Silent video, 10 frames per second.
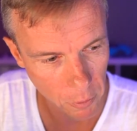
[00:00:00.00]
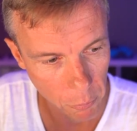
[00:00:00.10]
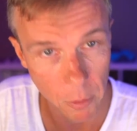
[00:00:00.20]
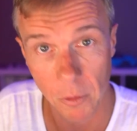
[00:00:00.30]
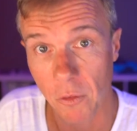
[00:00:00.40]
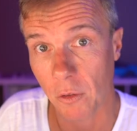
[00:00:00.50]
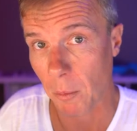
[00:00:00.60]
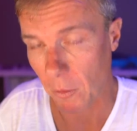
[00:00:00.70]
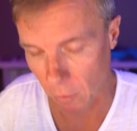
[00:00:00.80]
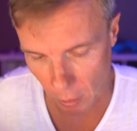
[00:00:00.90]
in probably 6
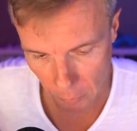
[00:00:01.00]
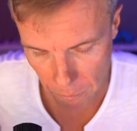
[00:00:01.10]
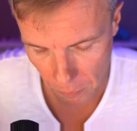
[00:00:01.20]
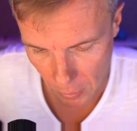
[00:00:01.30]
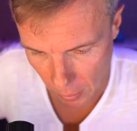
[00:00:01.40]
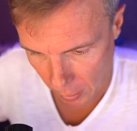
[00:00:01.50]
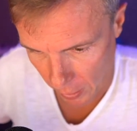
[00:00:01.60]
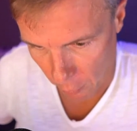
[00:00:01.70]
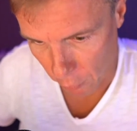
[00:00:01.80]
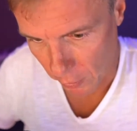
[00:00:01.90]
months ago,
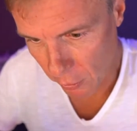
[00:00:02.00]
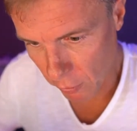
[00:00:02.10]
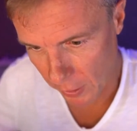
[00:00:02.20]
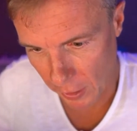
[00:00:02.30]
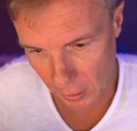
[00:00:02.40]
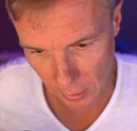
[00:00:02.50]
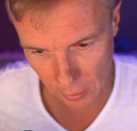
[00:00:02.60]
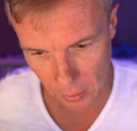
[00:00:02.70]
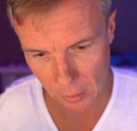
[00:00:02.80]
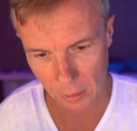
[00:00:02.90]
and it was literally only, I
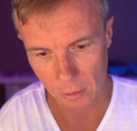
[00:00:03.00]
think,